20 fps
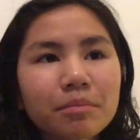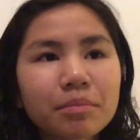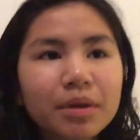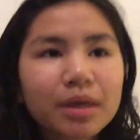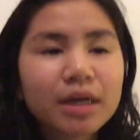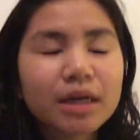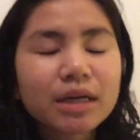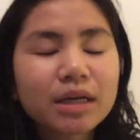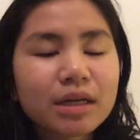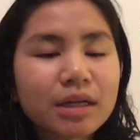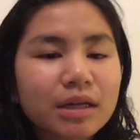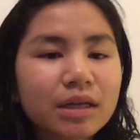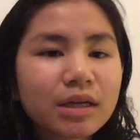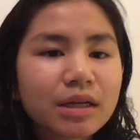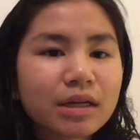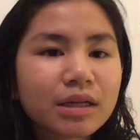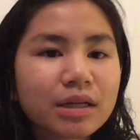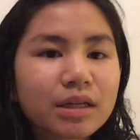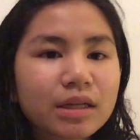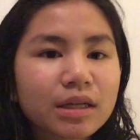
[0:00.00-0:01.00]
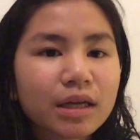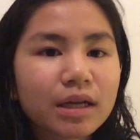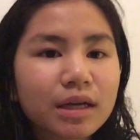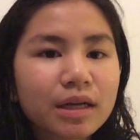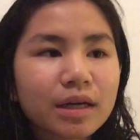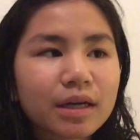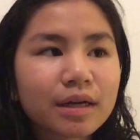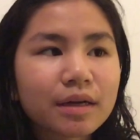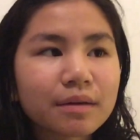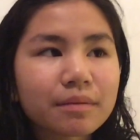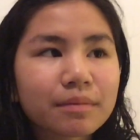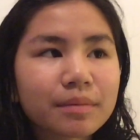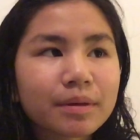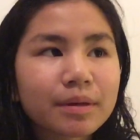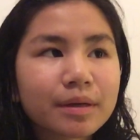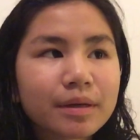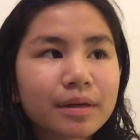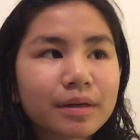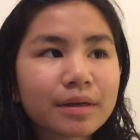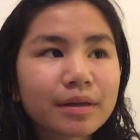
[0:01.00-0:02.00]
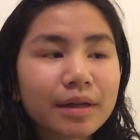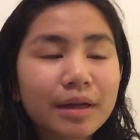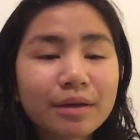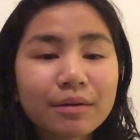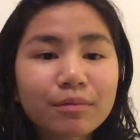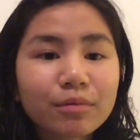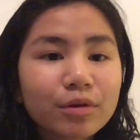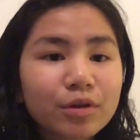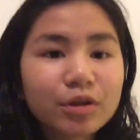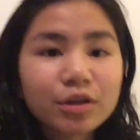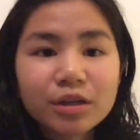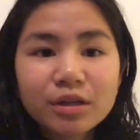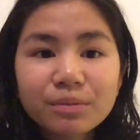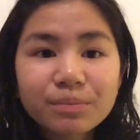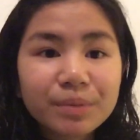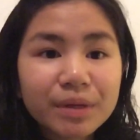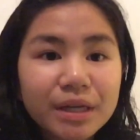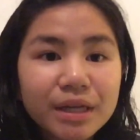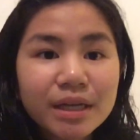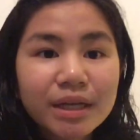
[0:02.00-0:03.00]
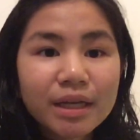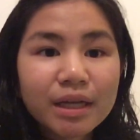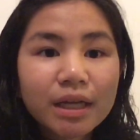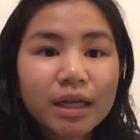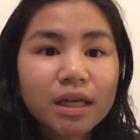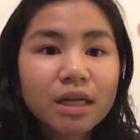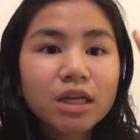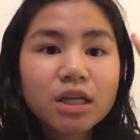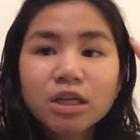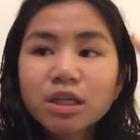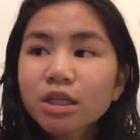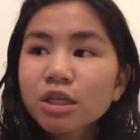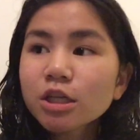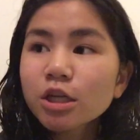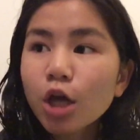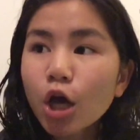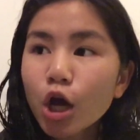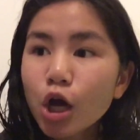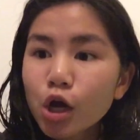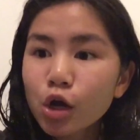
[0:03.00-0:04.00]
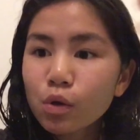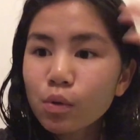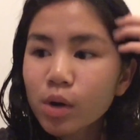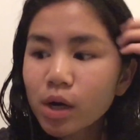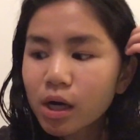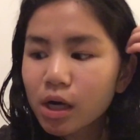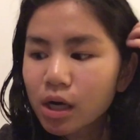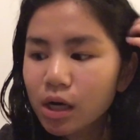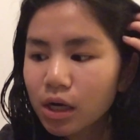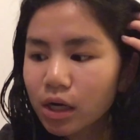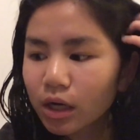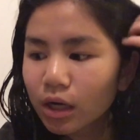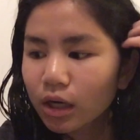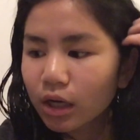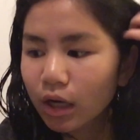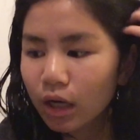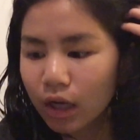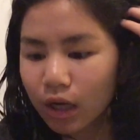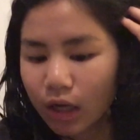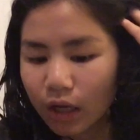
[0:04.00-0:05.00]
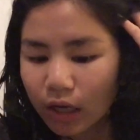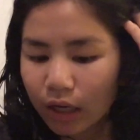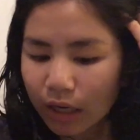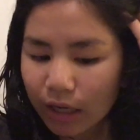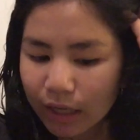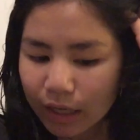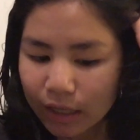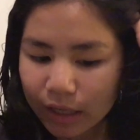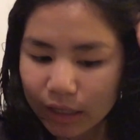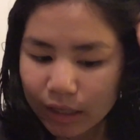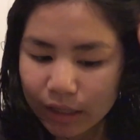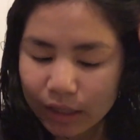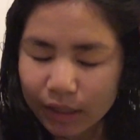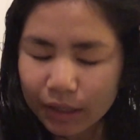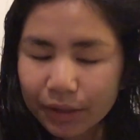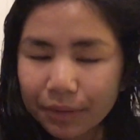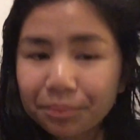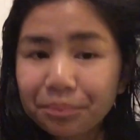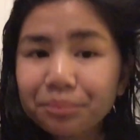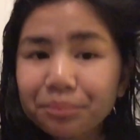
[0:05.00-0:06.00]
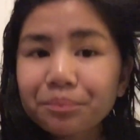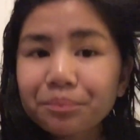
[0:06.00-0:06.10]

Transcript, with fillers: because um, that will just be good to know and